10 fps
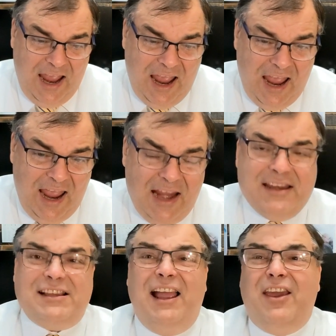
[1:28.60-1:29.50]

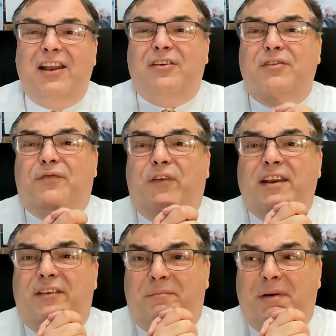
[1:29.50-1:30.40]
And I got a good
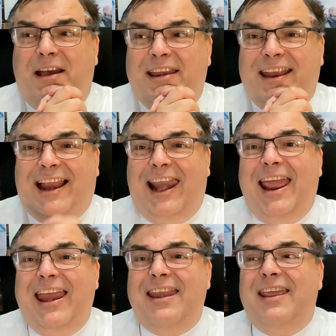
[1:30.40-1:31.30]
friend of mine,
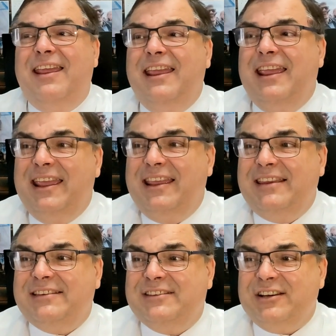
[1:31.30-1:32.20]
Glenn.
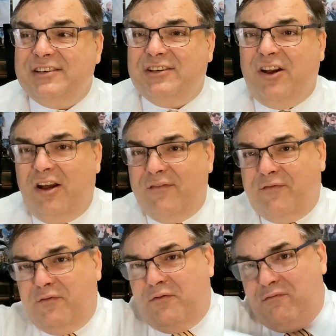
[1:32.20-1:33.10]
He's just gone
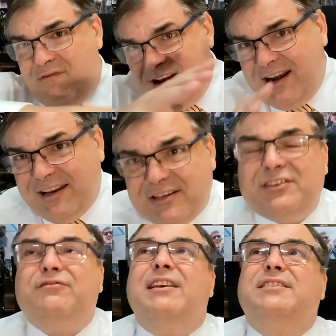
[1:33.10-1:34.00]
through a really
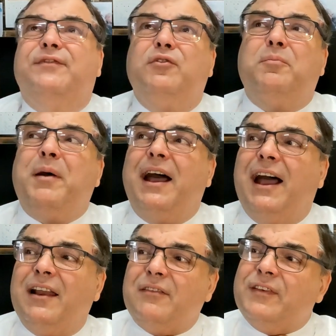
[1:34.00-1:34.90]
stressful
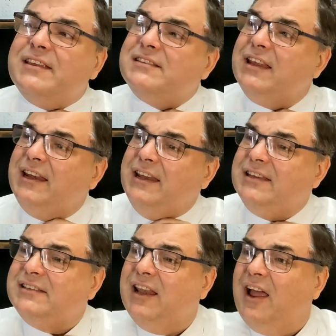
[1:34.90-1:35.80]
part of his in
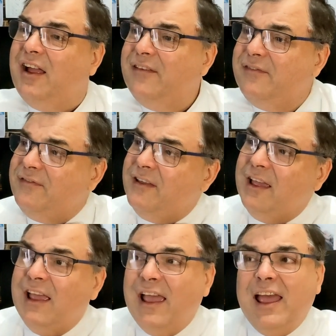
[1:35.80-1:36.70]
his life.
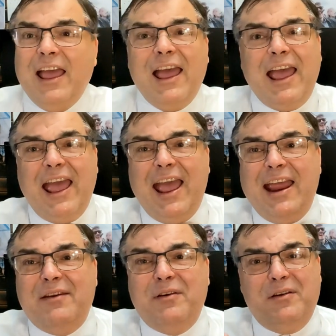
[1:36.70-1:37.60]

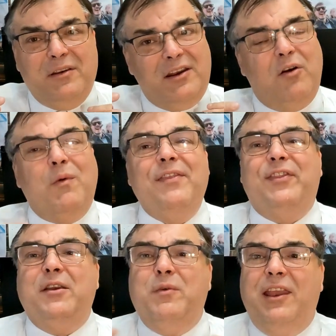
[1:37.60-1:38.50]
And you know, one
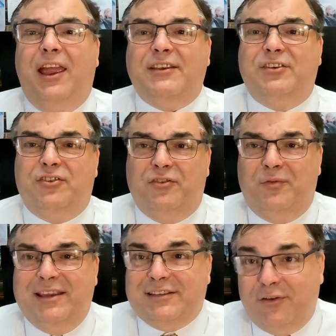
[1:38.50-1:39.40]
thing we like to
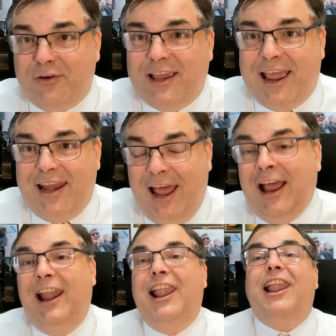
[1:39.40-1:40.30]
do is look
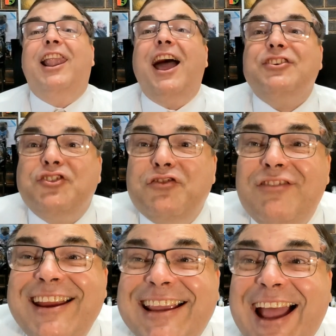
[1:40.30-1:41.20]
at
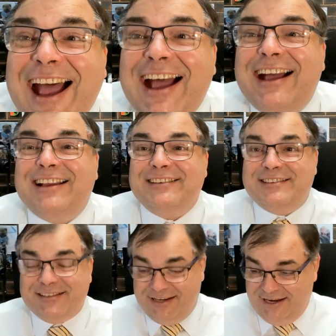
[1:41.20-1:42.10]
luxury
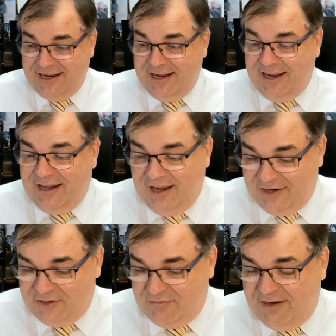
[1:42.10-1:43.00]
cars.
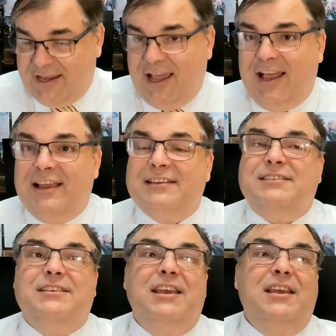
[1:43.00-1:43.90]
Luxury
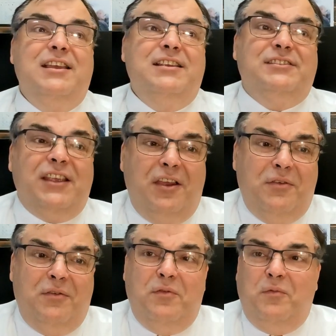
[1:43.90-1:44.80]
cars.
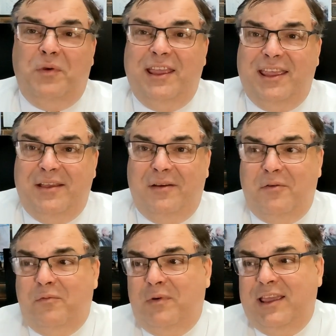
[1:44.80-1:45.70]
So we
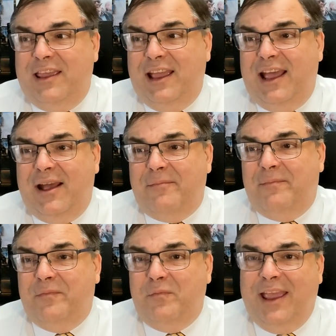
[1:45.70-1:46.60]
we
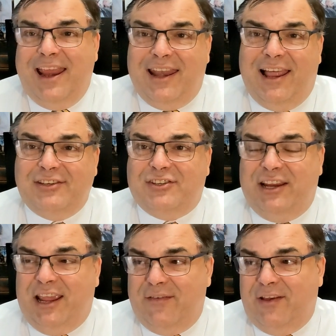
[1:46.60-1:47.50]
um we had lunch
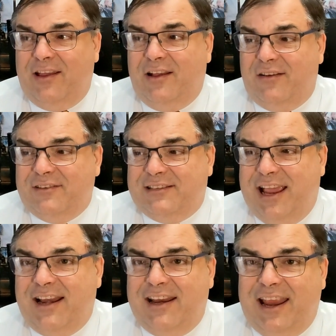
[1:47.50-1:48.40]
together on
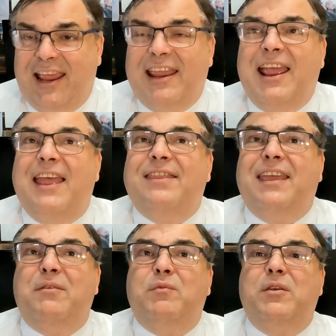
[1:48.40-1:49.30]
Saturday and
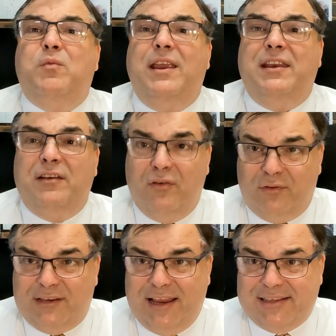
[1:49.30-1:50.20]
then we went and
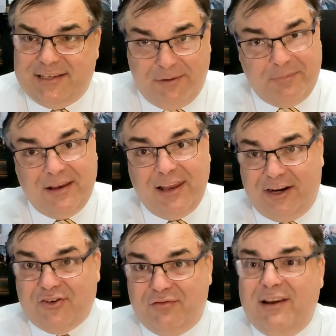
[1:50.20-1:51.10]
looked at some
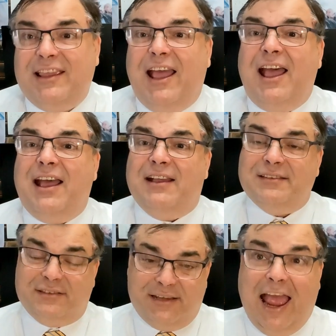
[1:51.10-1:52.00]
luxury
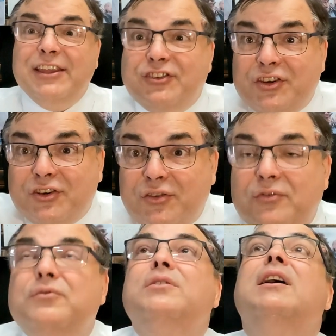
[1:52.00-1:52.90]
cars as you
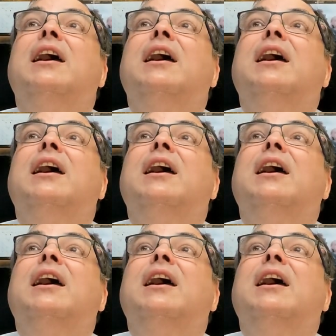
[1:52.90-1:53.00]
do.